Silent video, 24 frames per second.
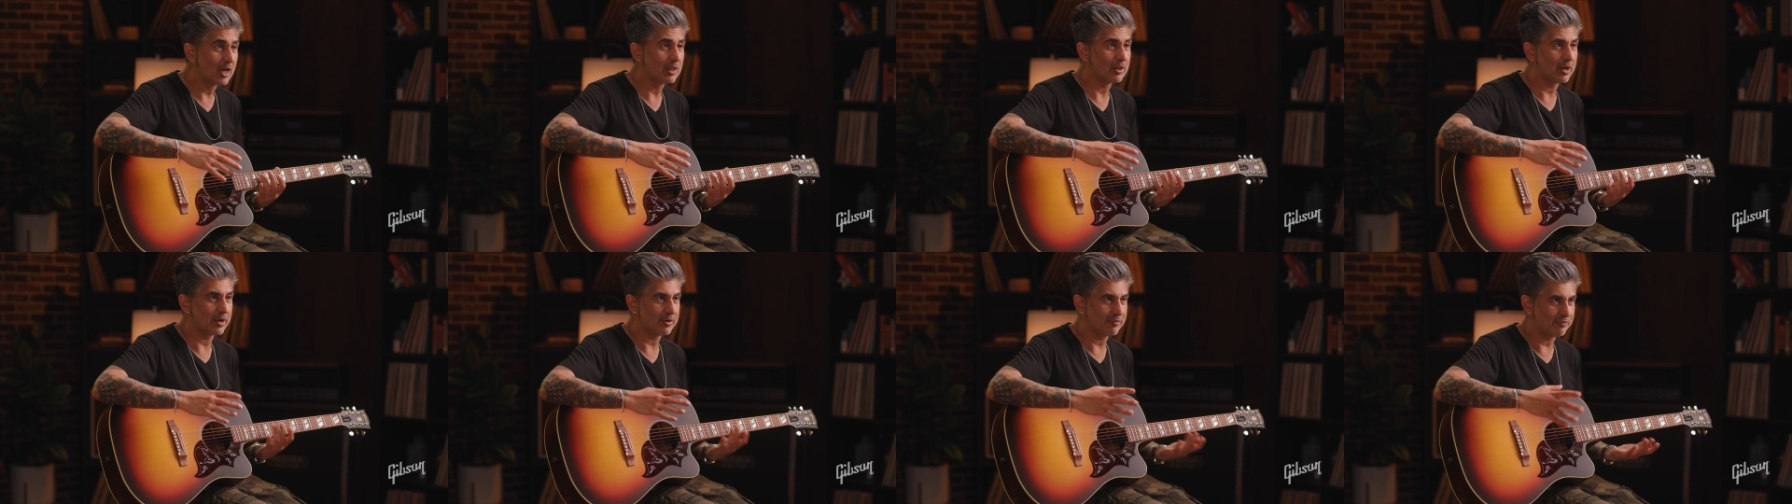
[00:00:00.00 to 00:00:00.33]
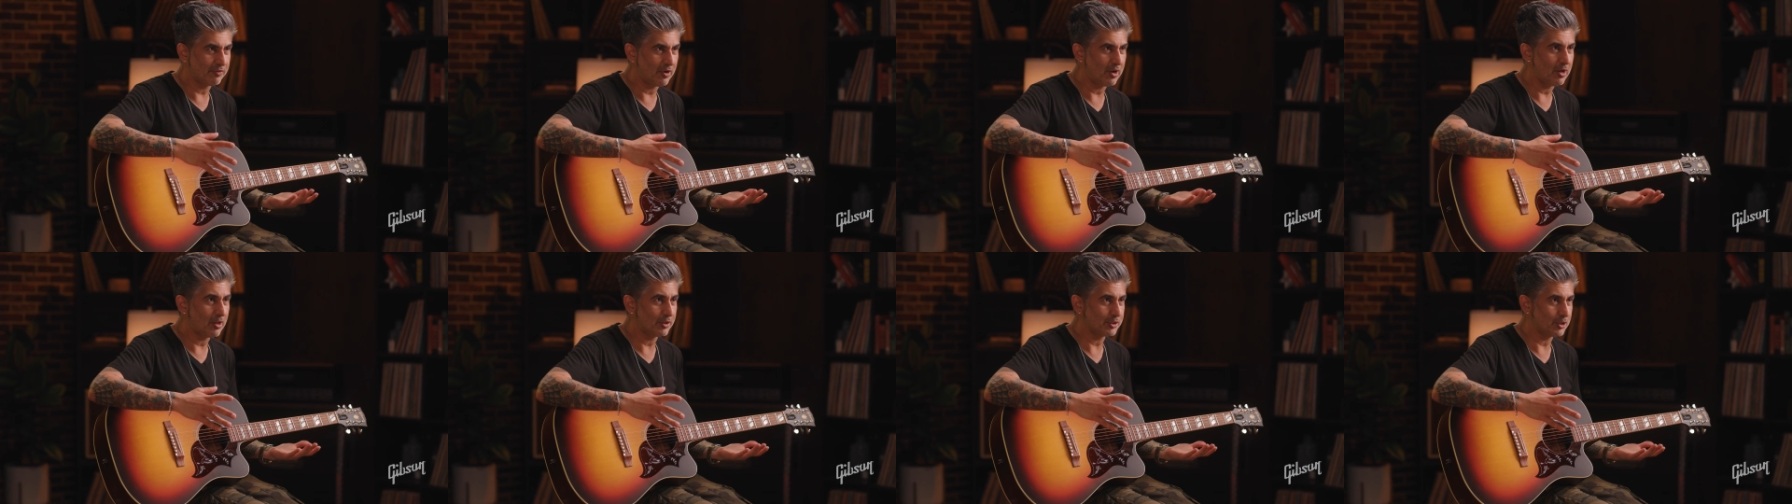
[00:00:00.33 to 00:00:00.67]
lot of
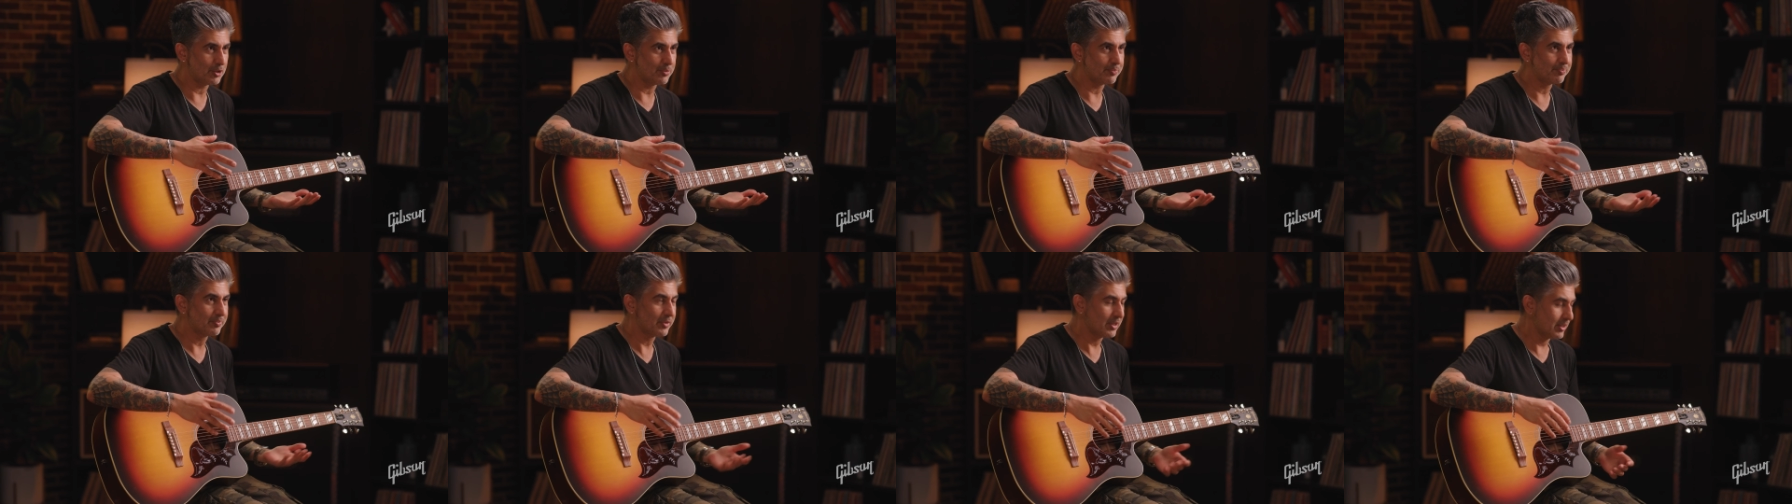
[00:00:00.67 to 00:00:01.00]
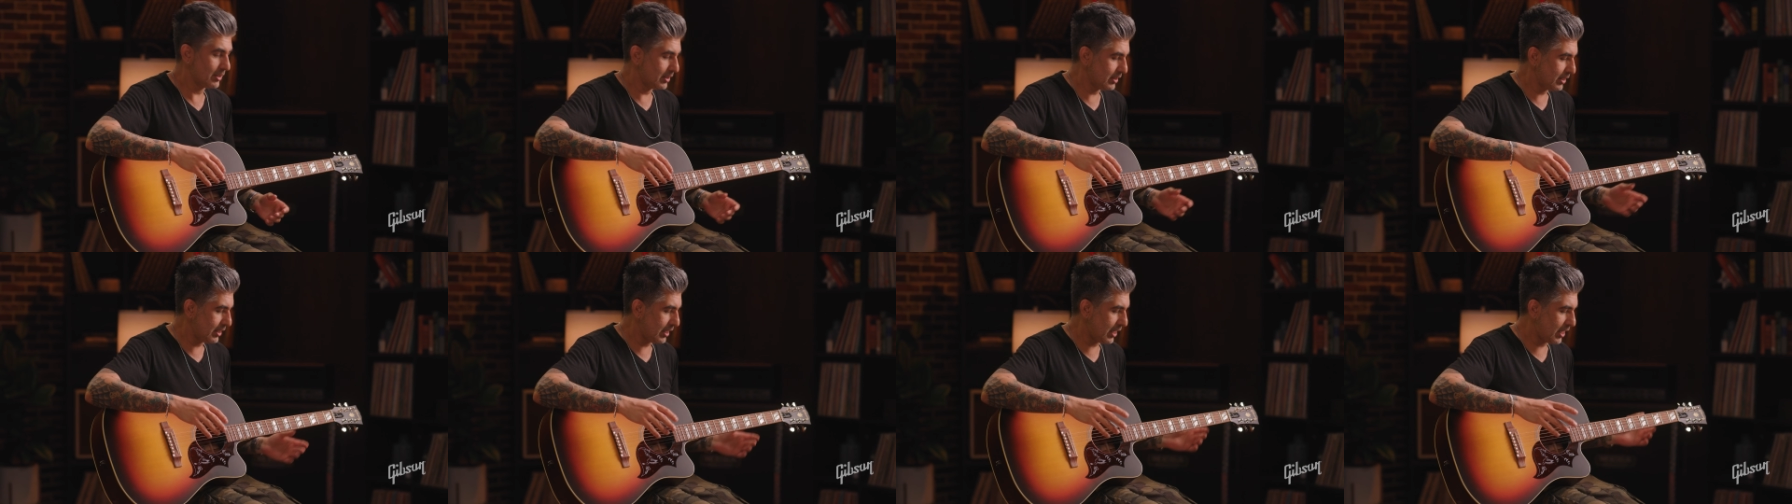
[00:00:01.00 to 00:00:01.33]
volume.
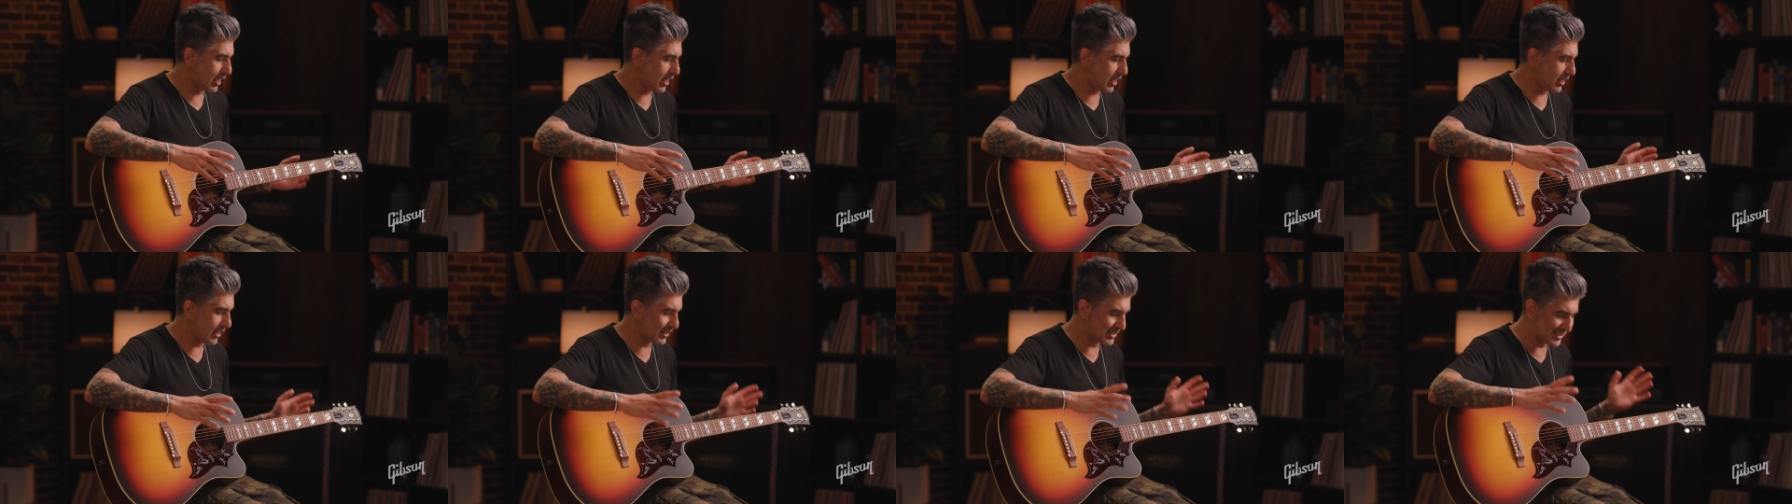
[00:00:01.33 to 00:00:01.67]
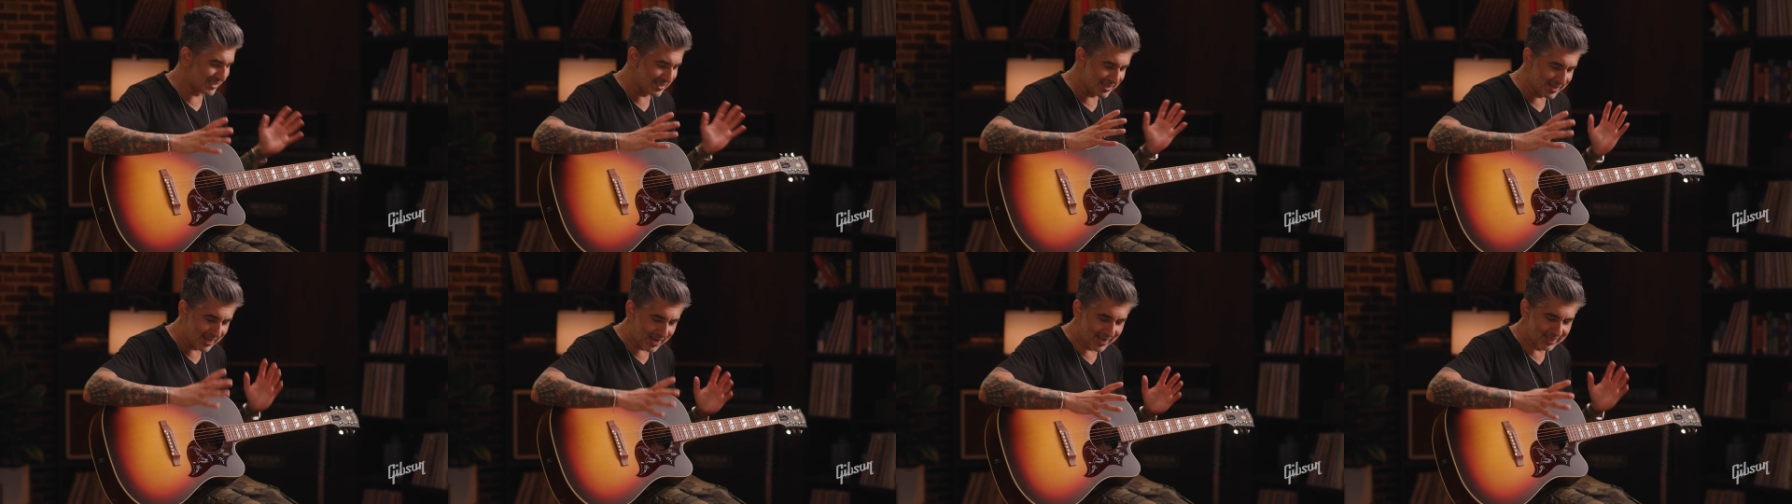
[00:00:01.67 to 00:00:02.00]
It's
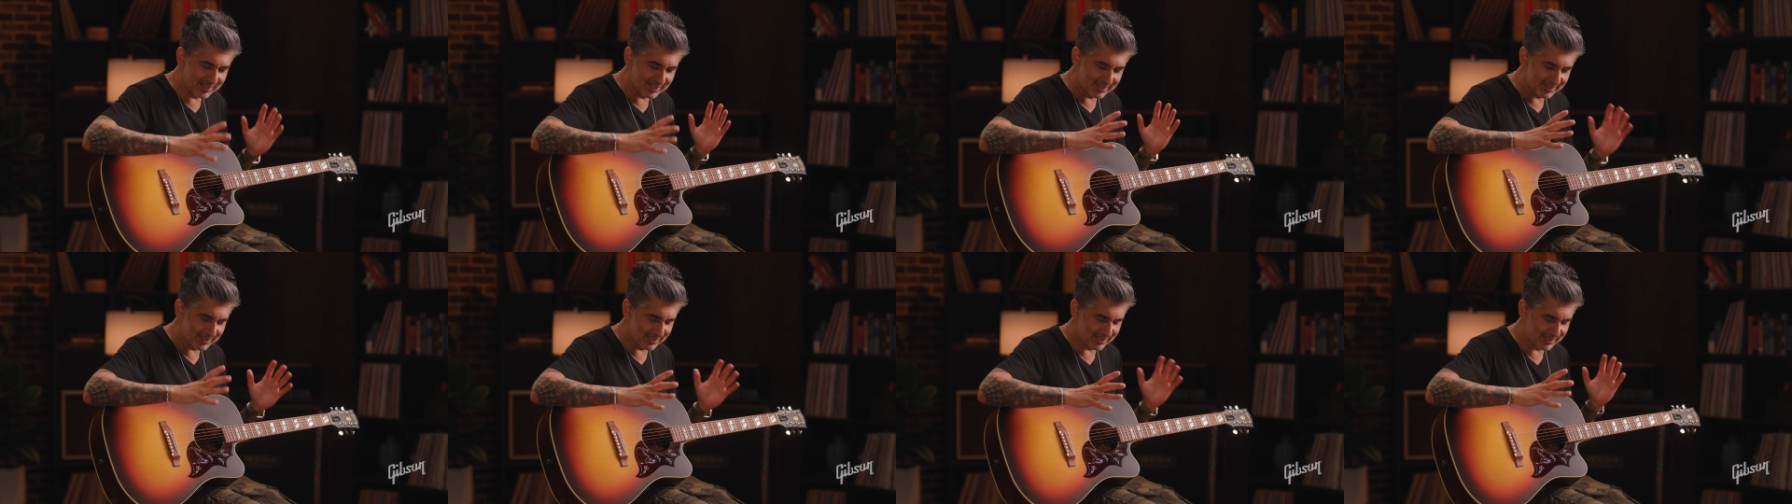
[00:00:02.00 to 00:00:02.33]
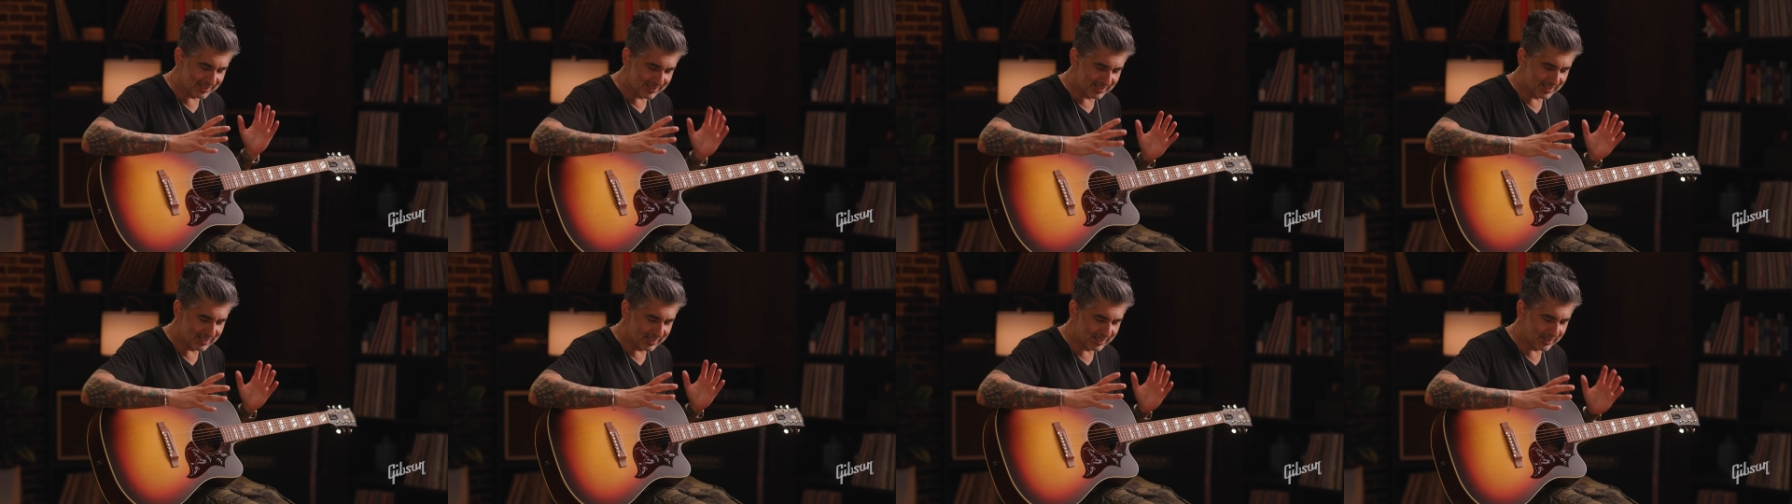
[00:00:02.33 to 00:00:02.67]
nice to
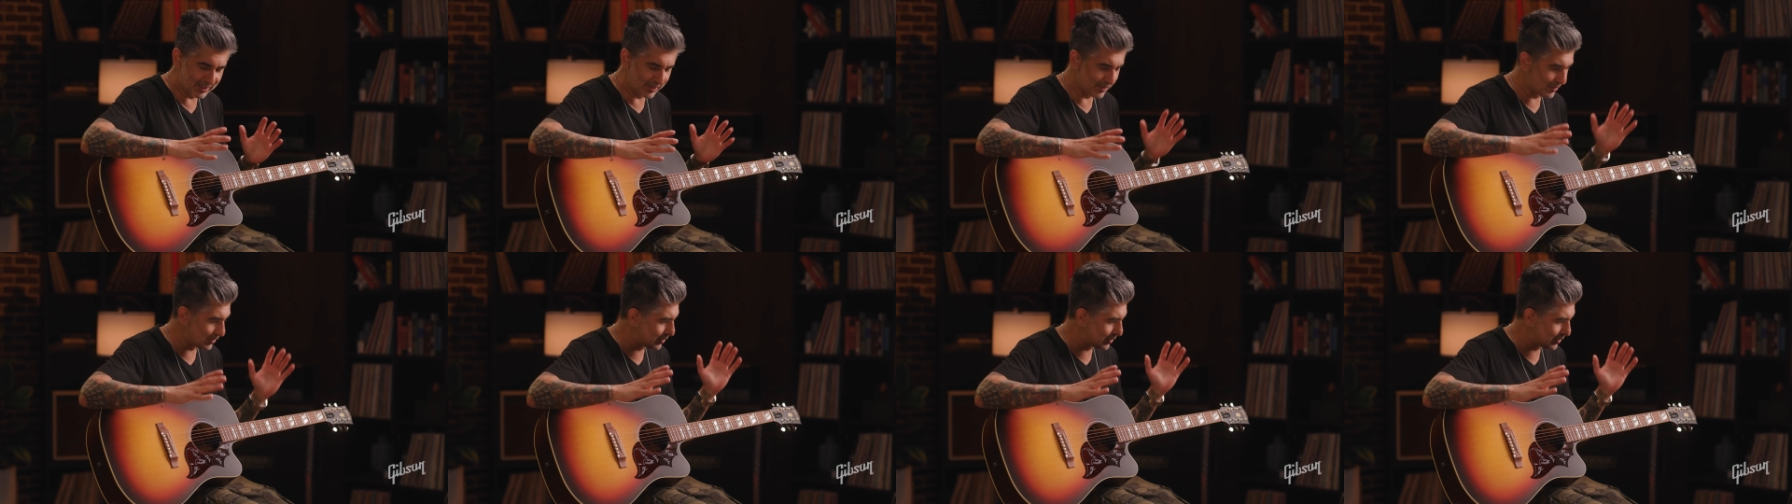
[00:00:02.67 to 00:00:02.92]
see